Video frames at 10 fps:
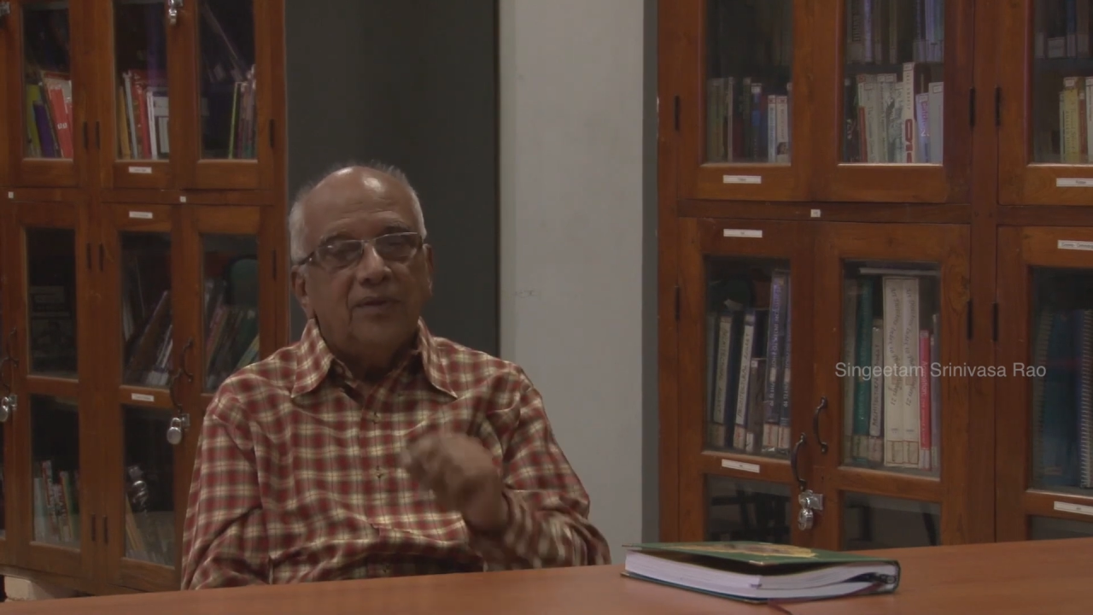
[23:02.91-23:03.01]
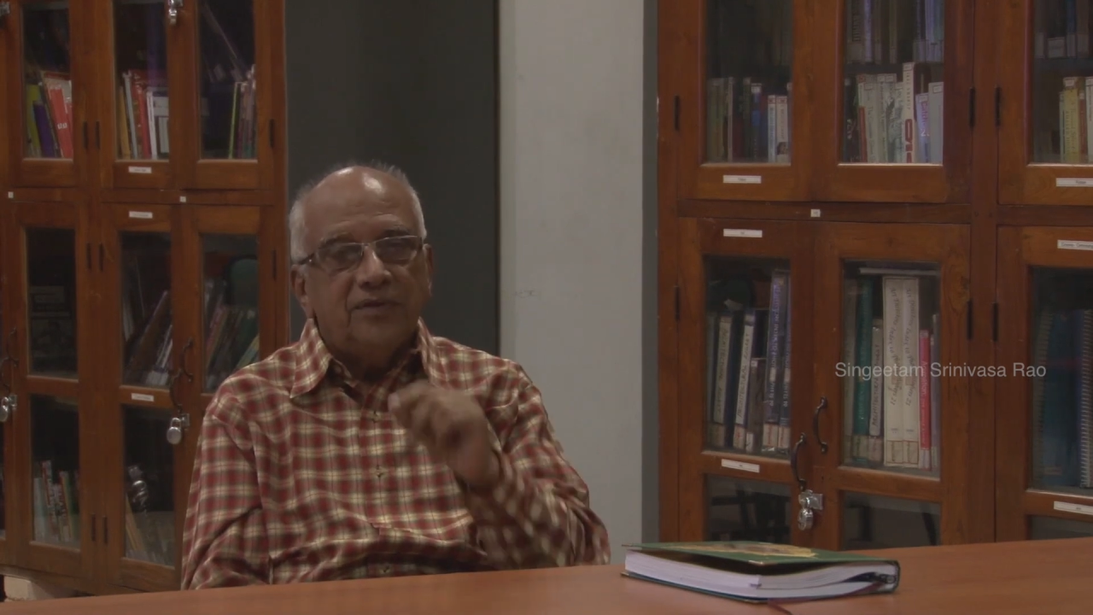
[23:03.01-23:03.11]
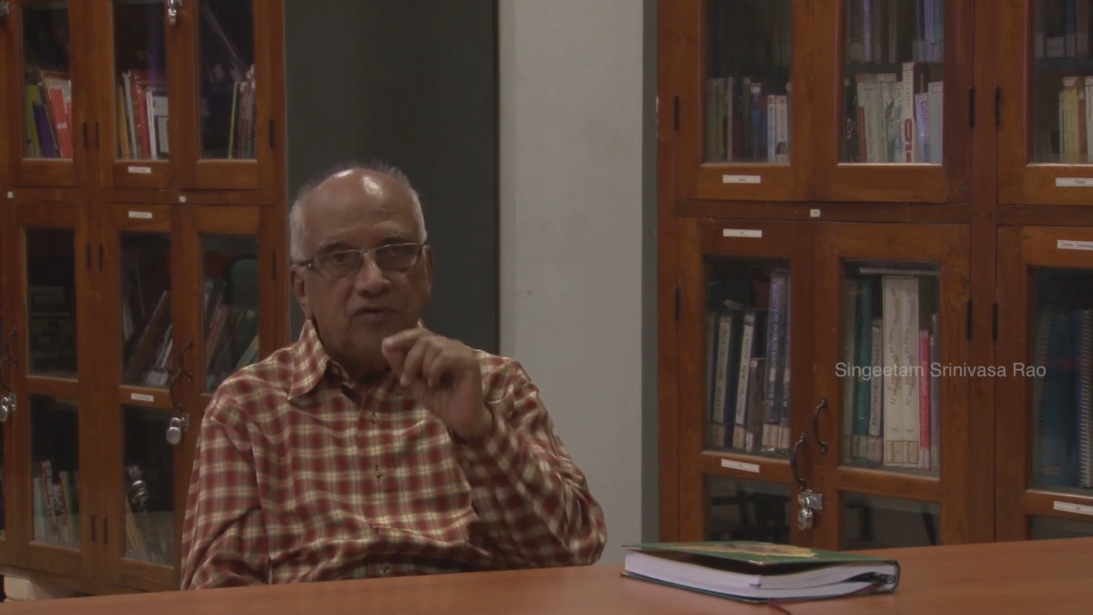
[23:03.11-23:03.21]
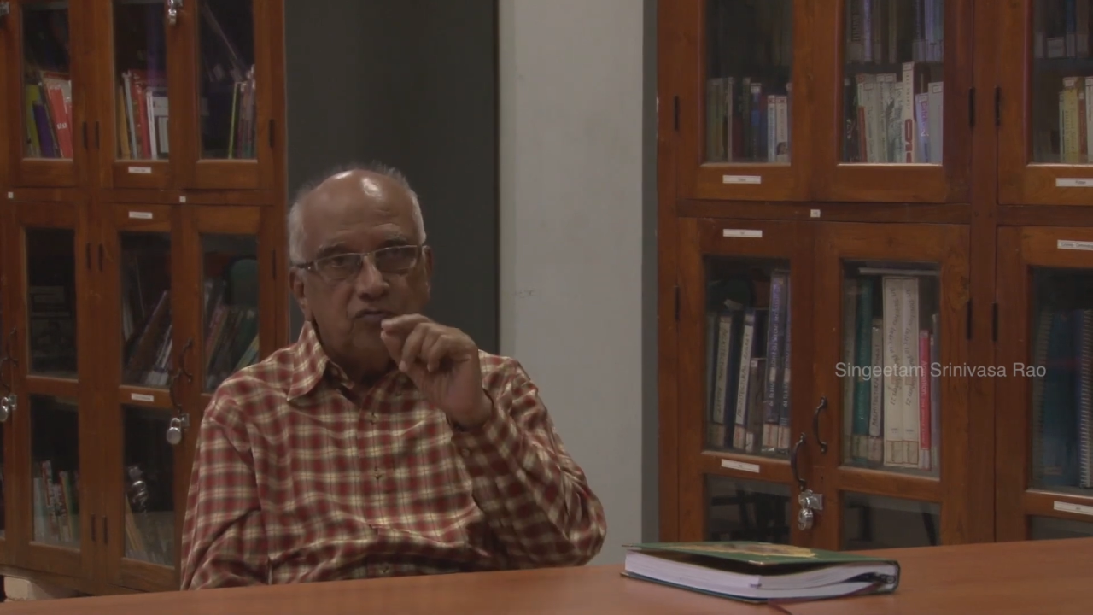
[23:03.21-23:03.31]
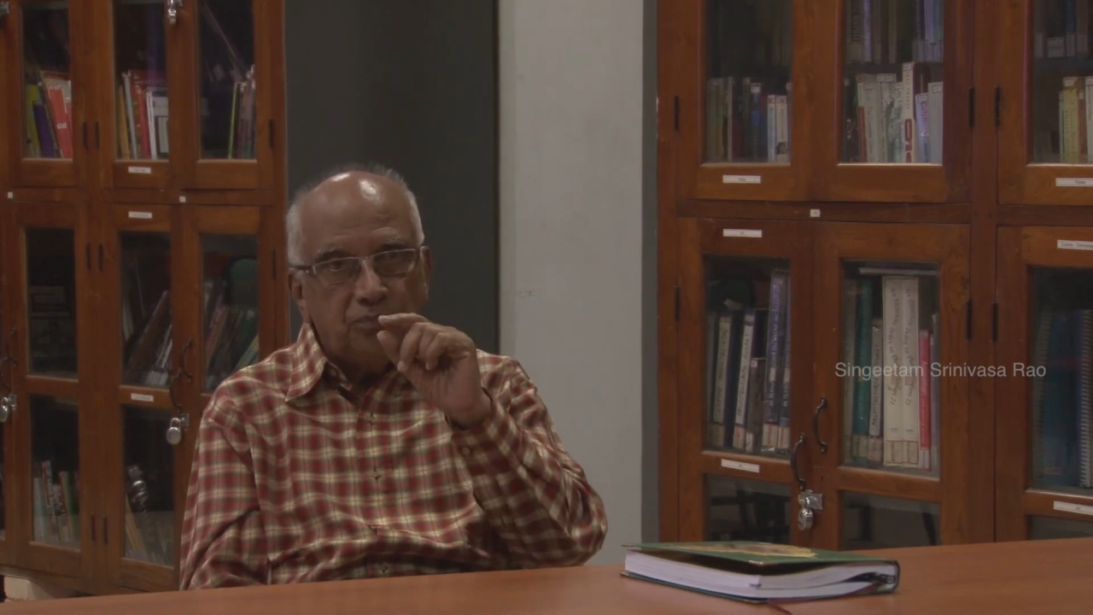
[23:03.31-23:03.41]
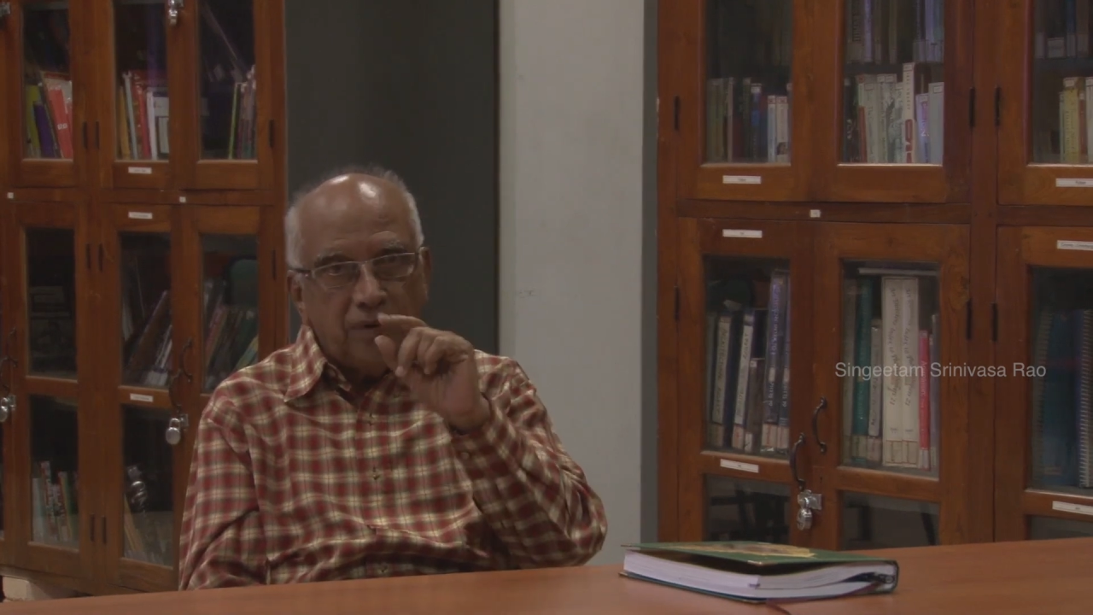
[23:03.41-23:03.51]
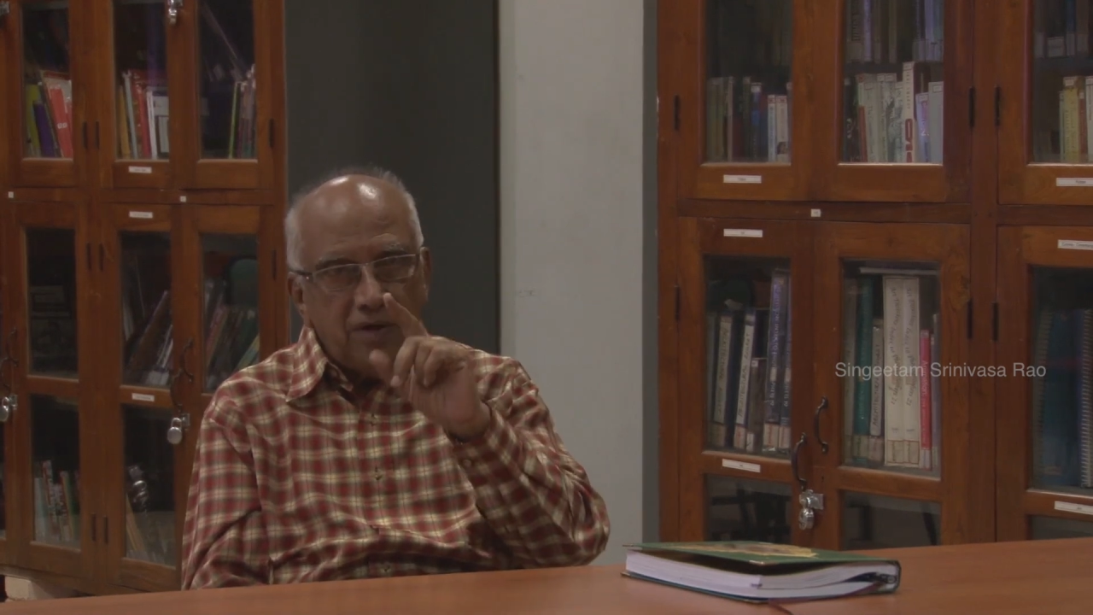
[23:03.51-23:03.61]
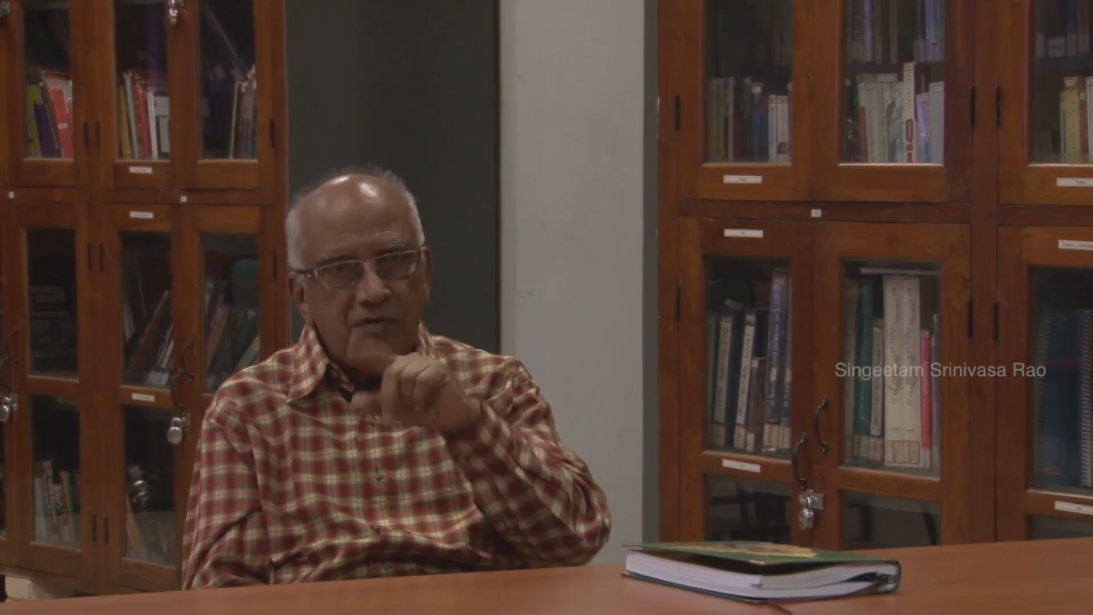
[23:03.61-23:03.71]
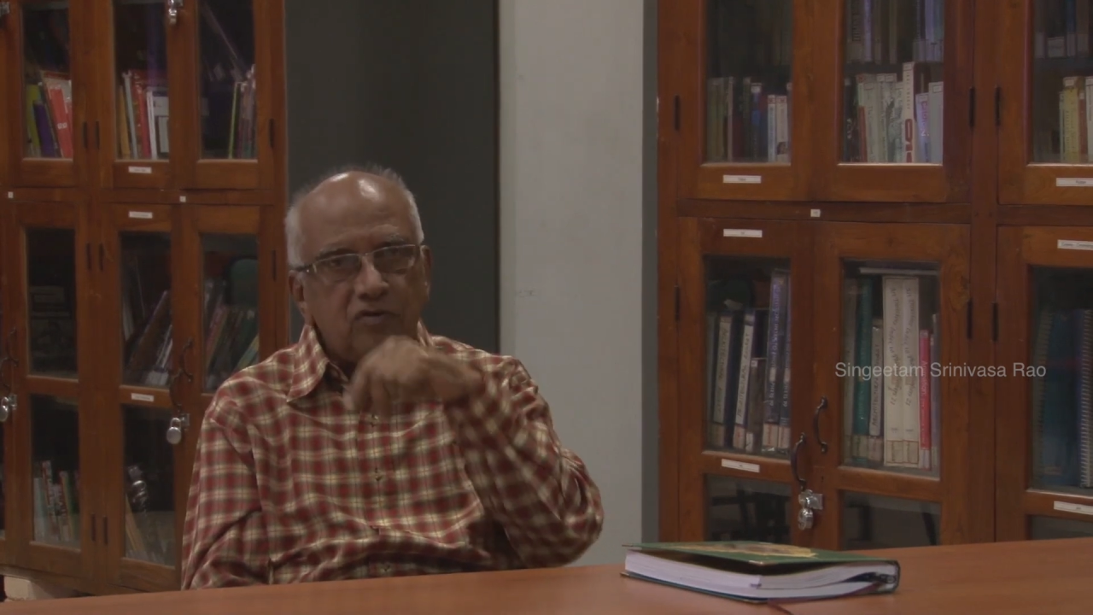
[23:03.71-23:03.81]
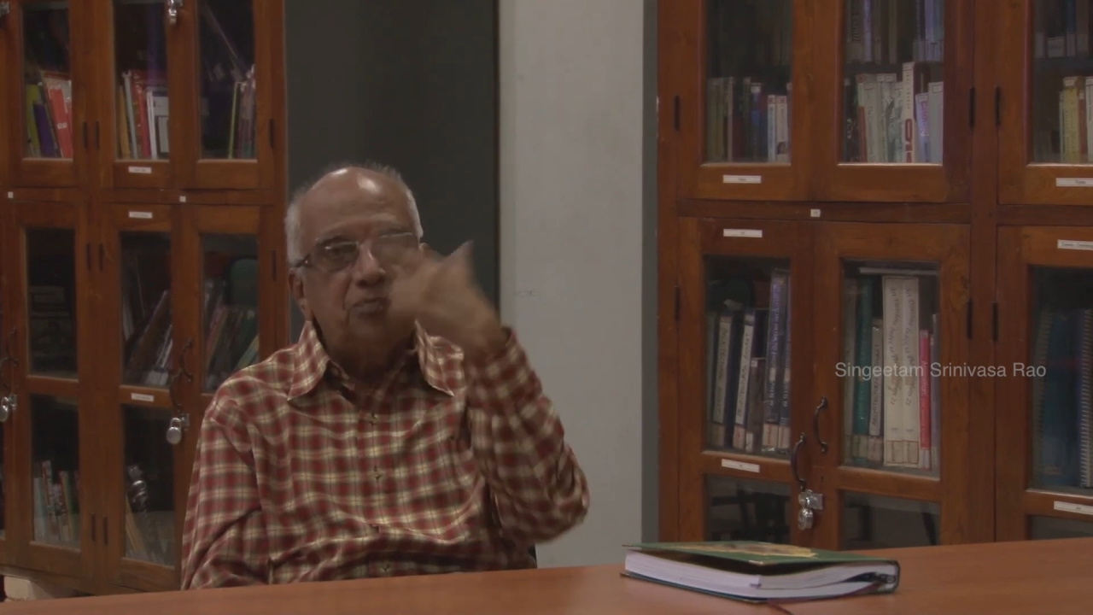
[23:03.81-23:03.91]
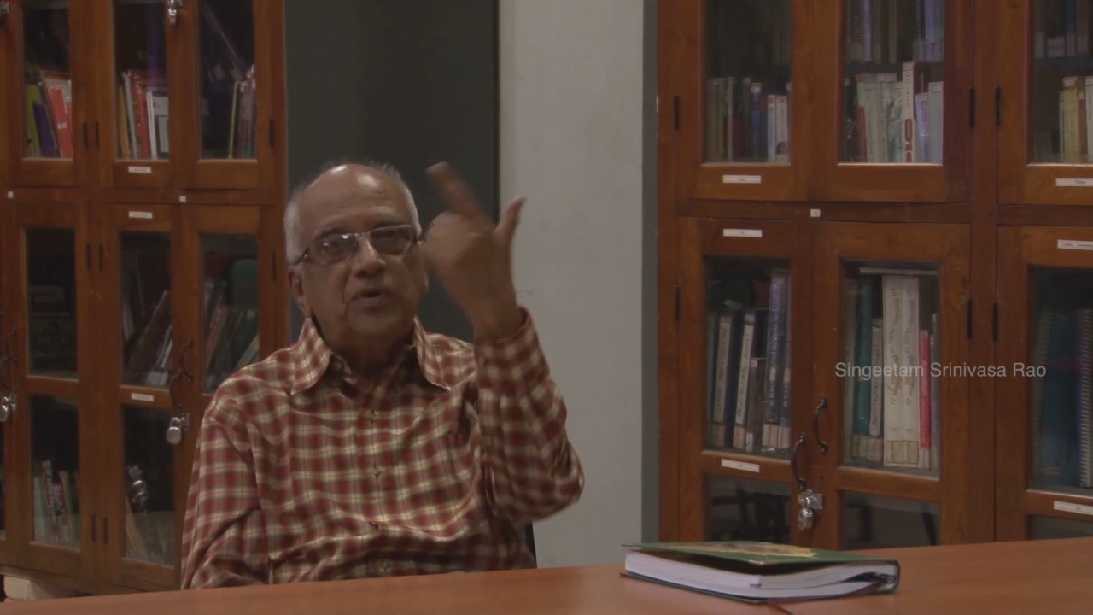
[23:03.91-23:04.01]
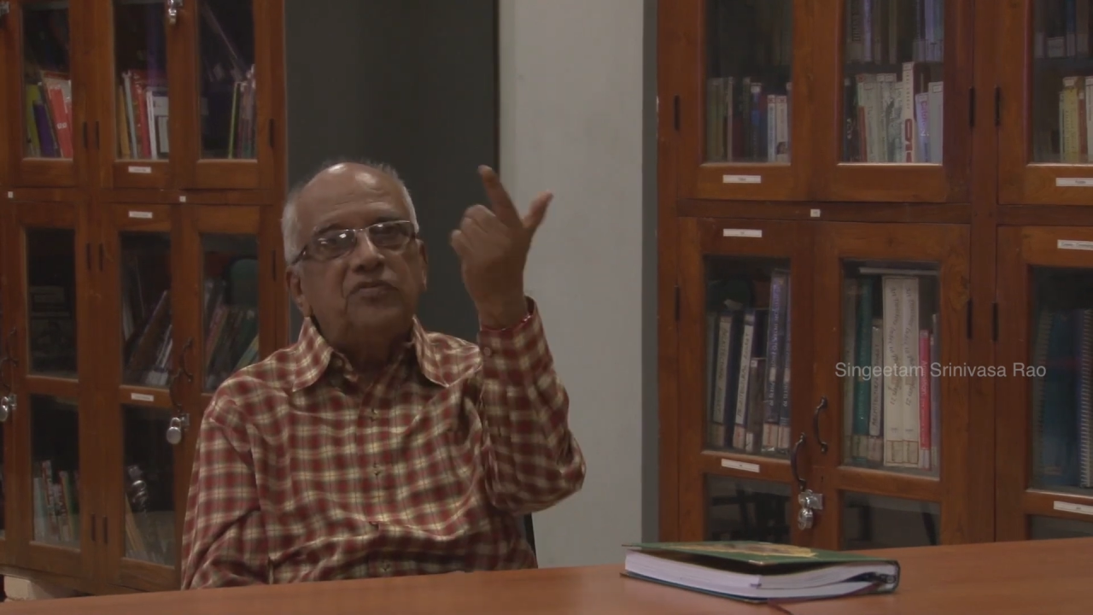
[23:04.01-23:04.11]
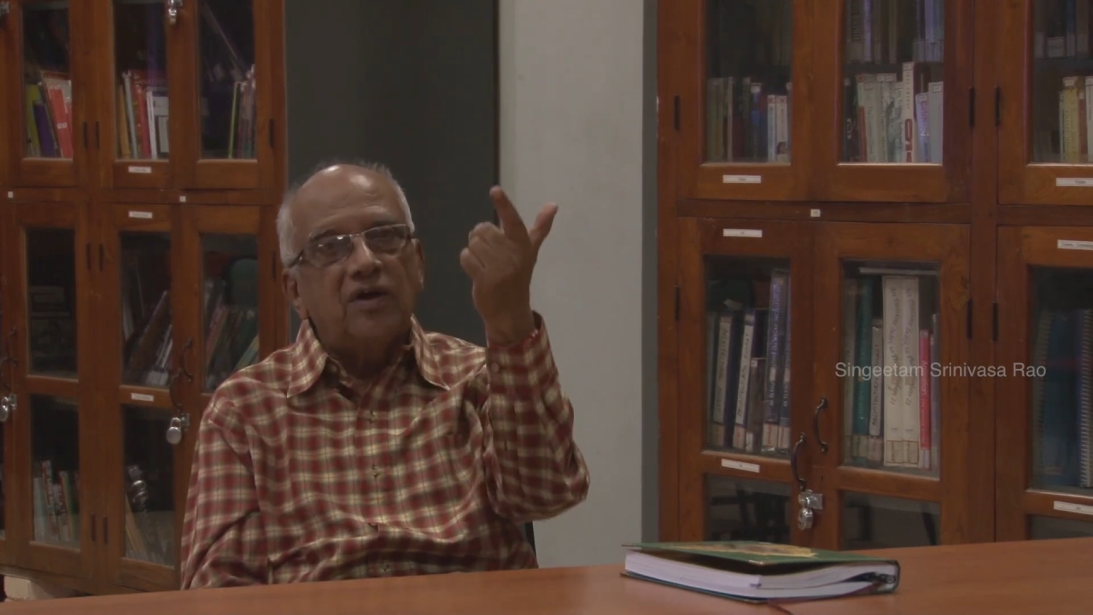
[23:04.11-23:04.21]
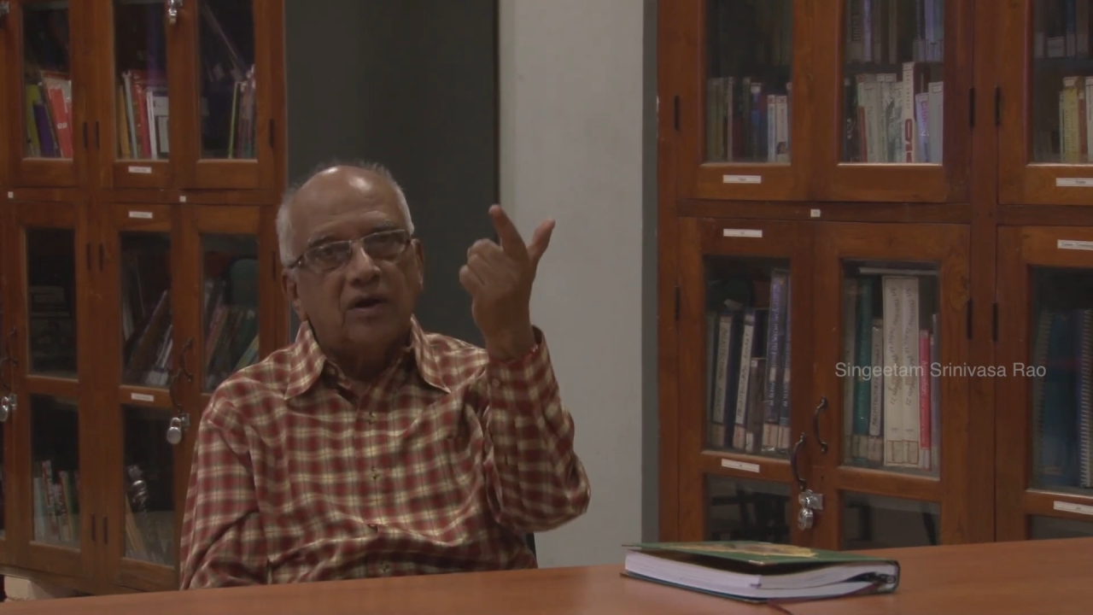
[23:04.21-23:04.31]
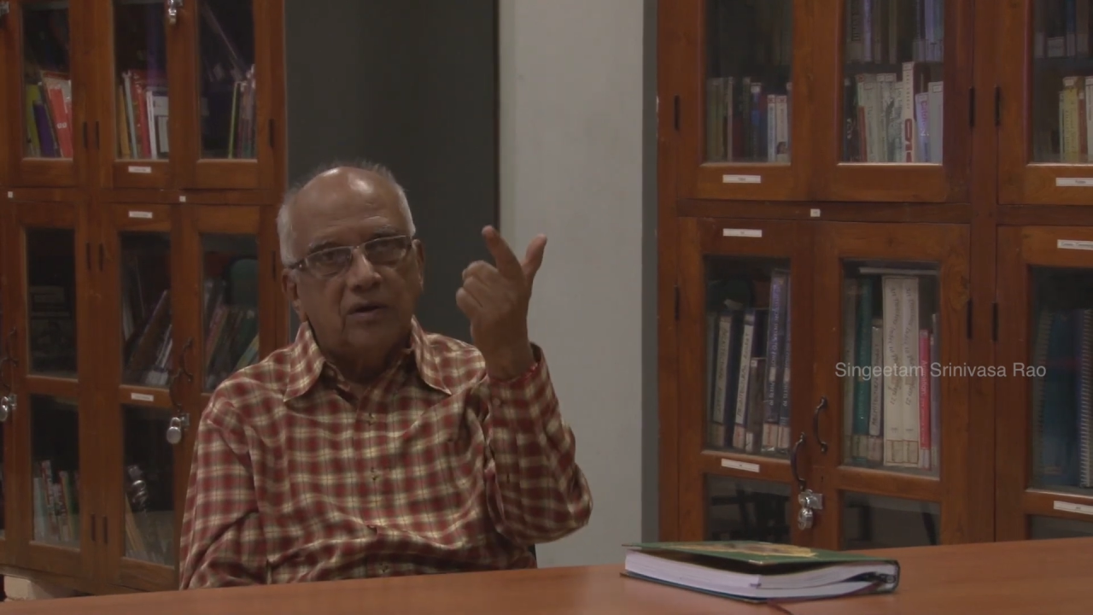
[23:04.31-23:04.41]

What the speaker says: His previous picture